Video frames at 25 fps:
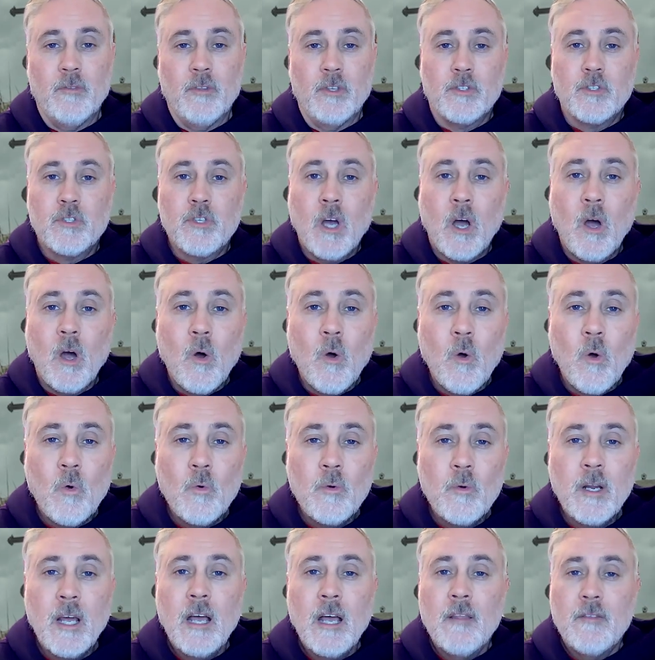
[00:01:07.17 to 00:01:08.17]
The
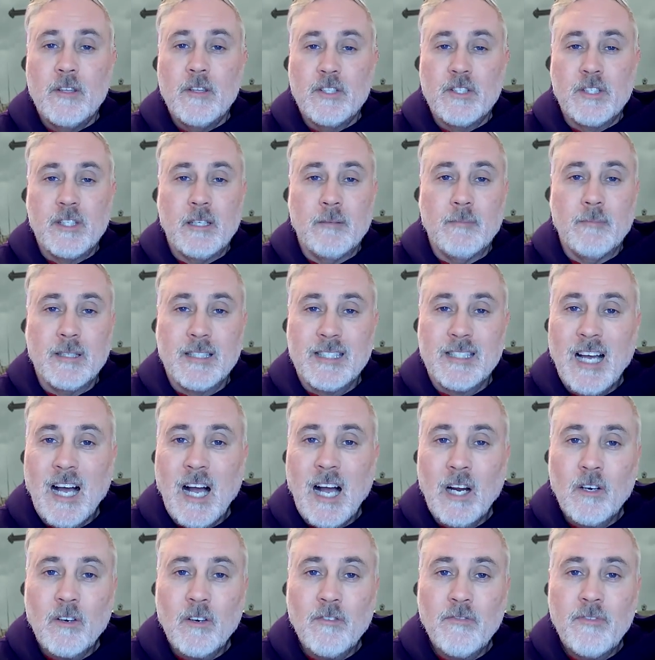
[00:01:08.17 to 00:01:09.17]
tone, the
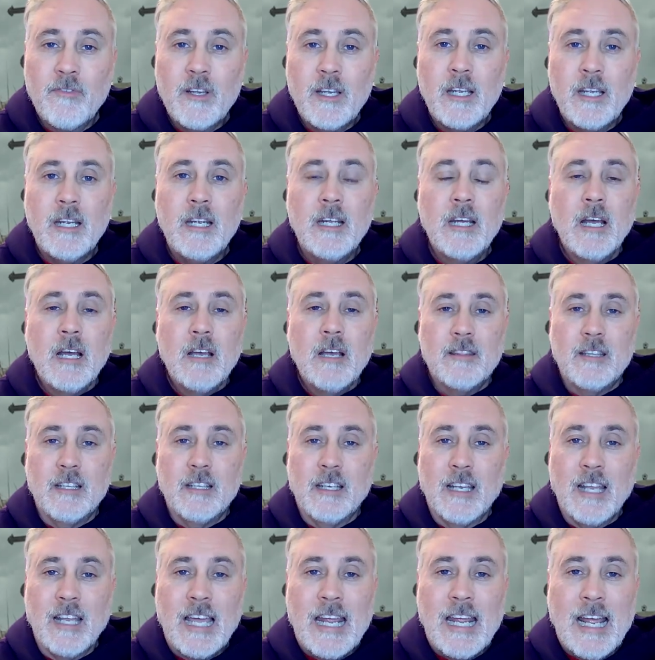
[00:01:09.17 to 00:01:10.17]
cinematography, the
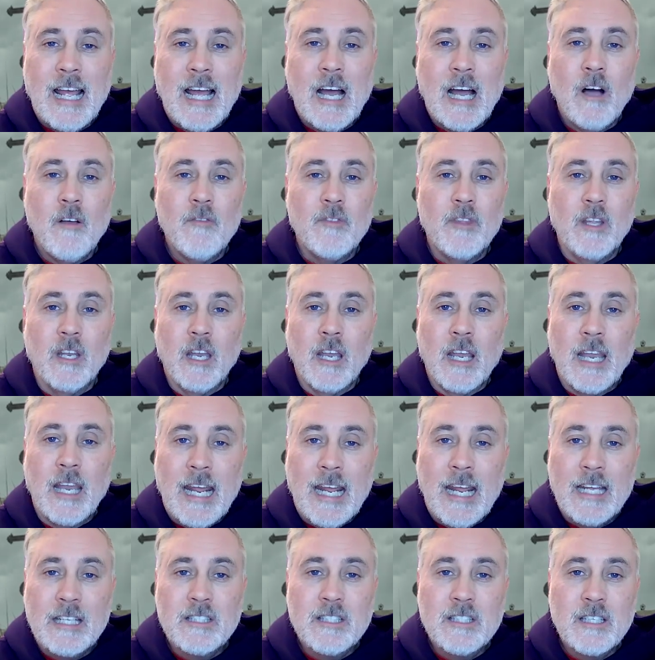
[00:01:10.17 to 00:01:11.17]
layout, the
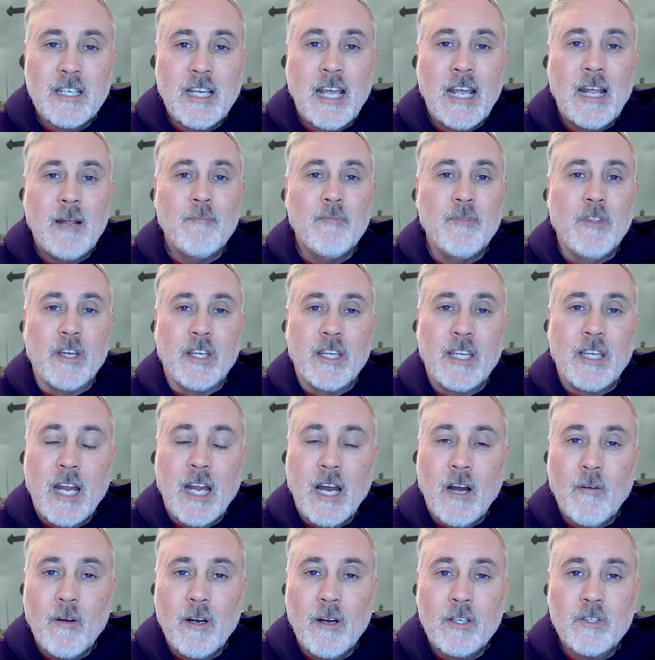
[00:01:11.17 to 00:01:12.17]
landscape, the
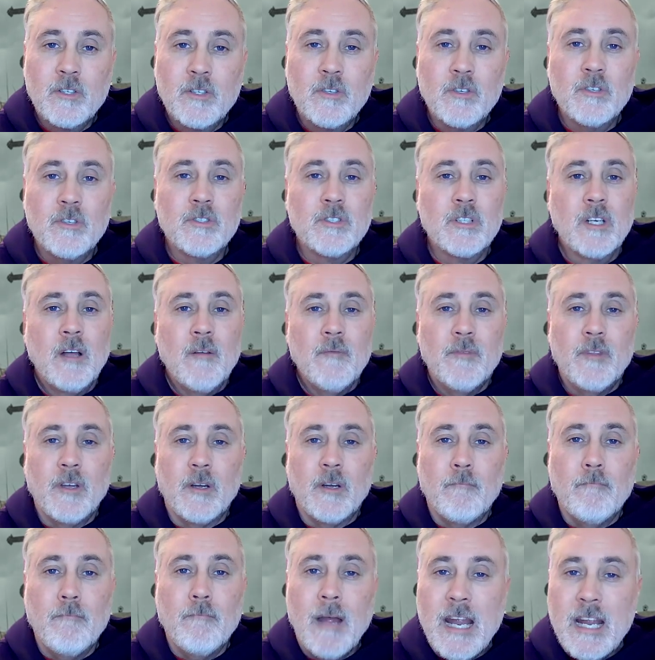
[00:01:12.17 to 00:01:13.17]
characters,
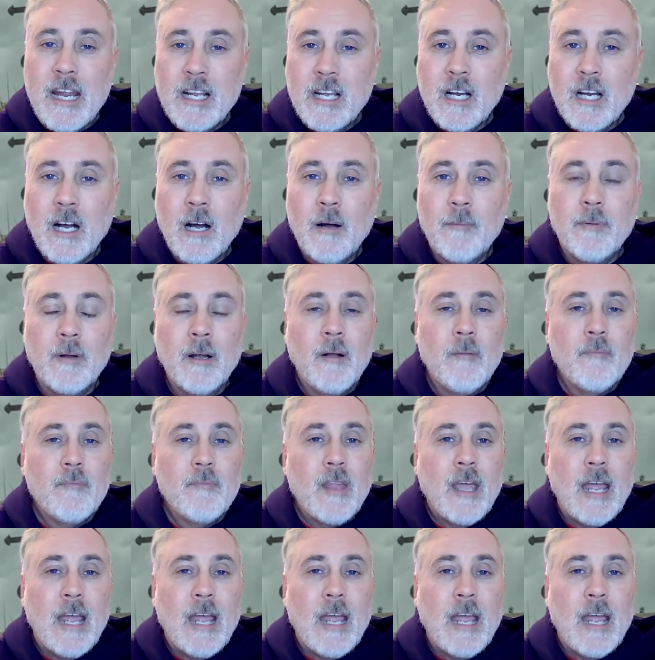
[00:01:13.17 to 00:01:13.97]
the makeup.